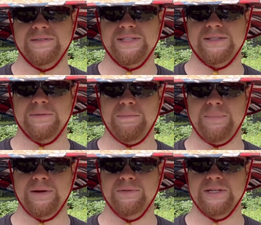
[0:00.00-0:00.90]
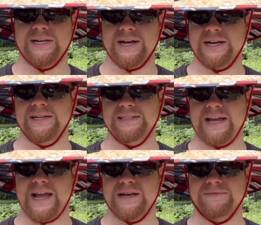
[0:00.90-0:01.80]
It's a big one that got cut in
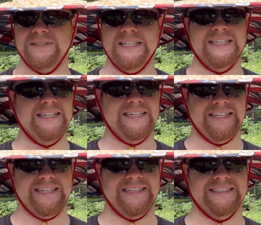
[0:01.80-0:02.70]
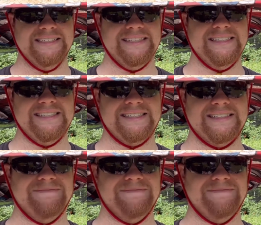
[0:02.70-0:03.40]
half, and it's